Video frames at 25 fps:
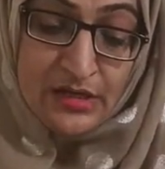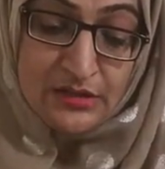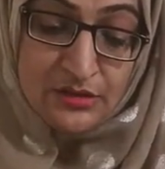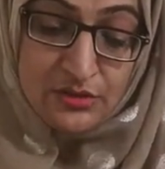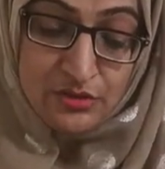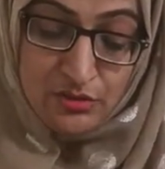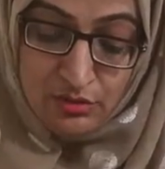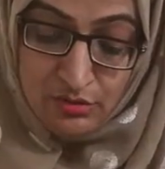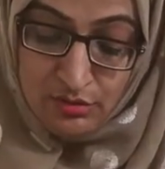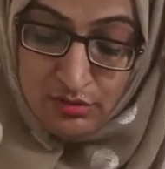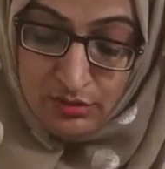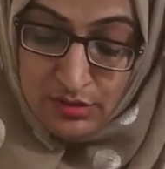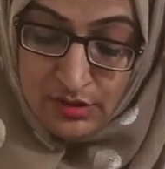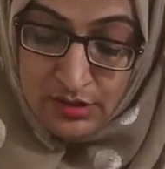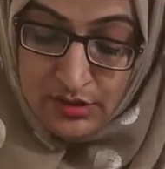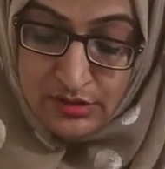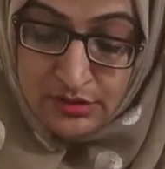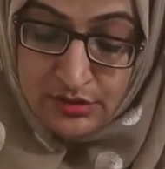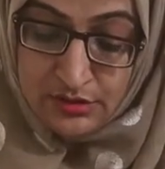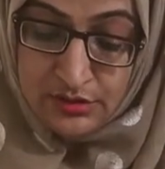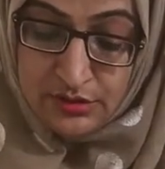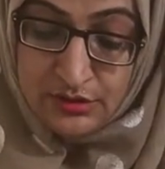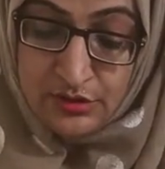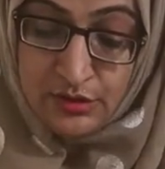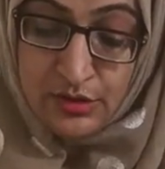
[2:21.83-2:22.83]
So,
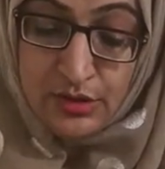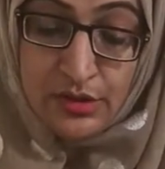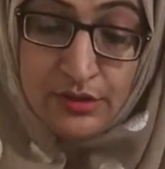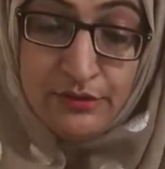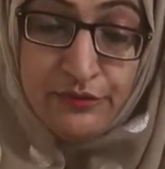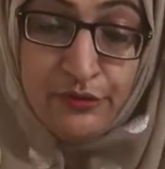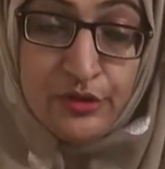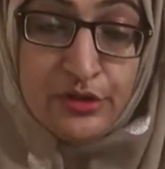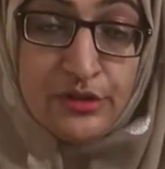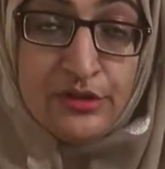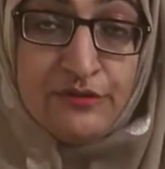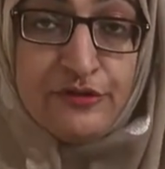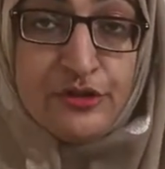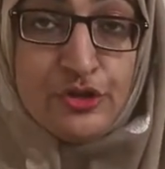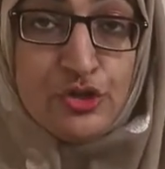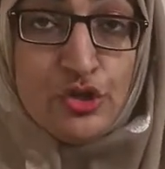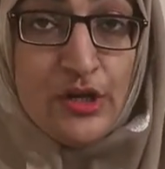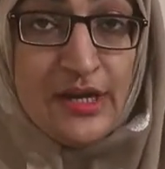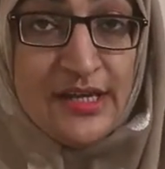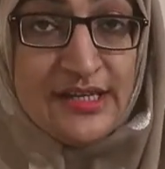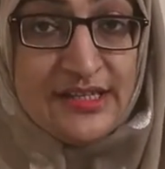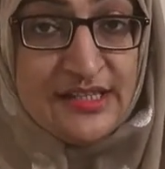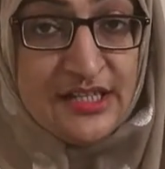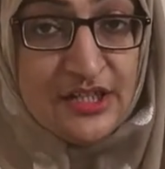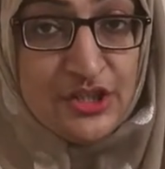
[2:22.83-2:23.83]
for the
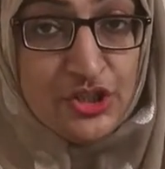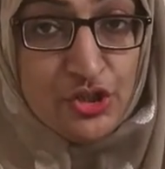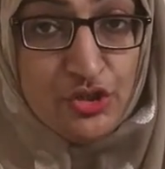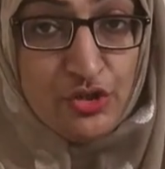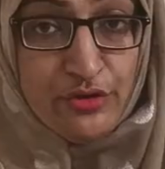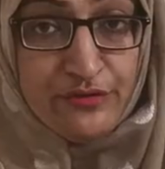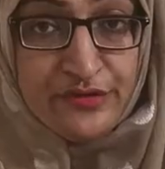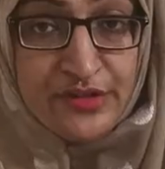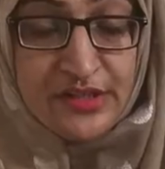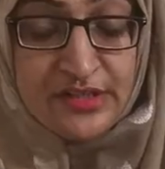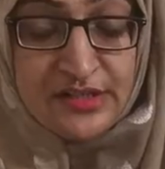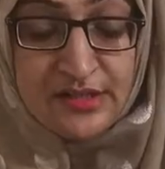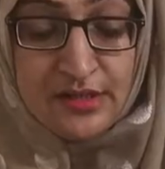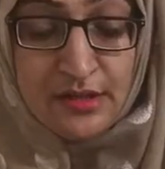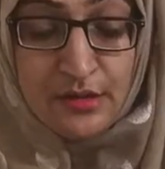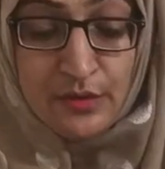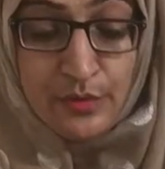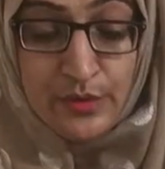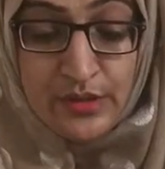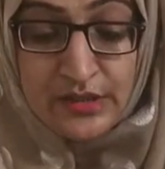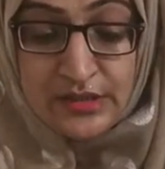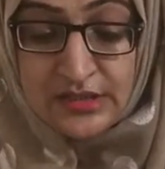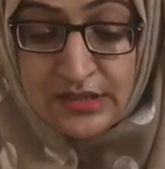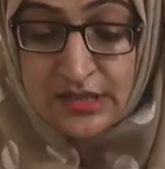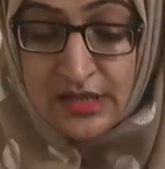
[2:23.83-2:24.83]
visualization of the
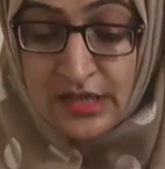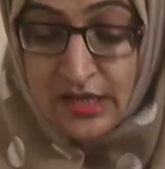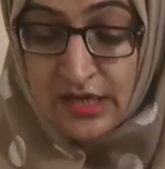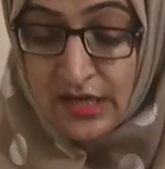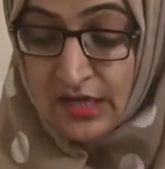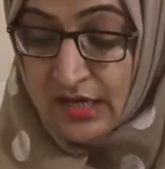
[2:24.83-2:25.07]
cervix,